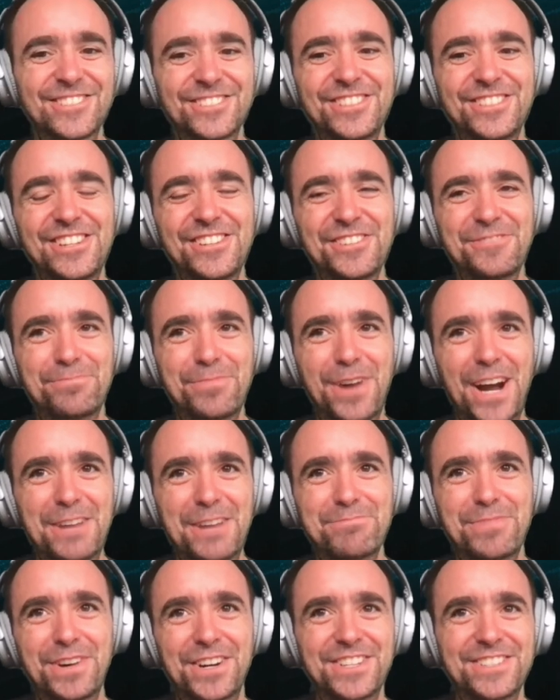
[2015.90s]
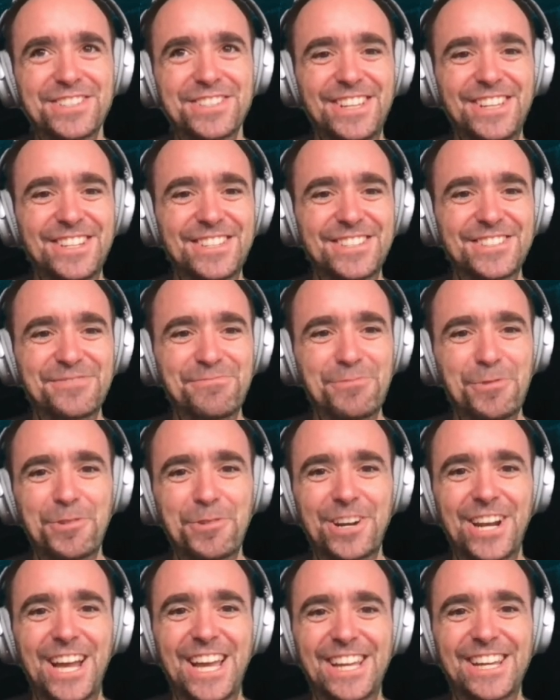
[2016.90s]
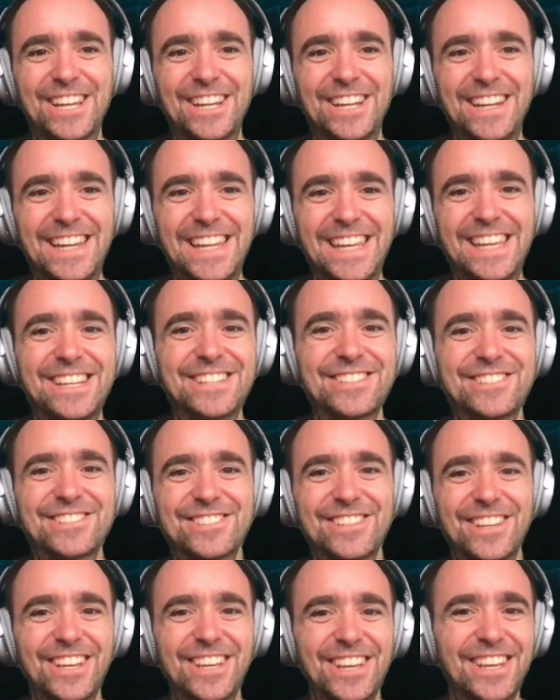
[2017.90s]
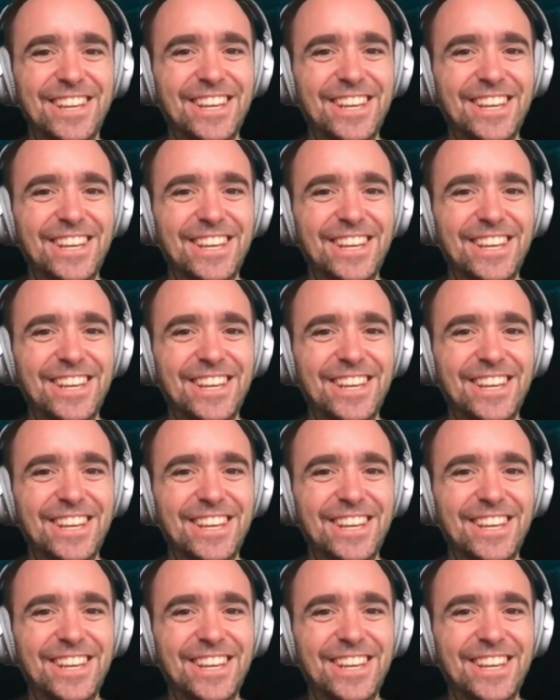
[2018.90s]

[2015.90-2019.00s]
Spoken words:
not really a bypass, it's more like leaks.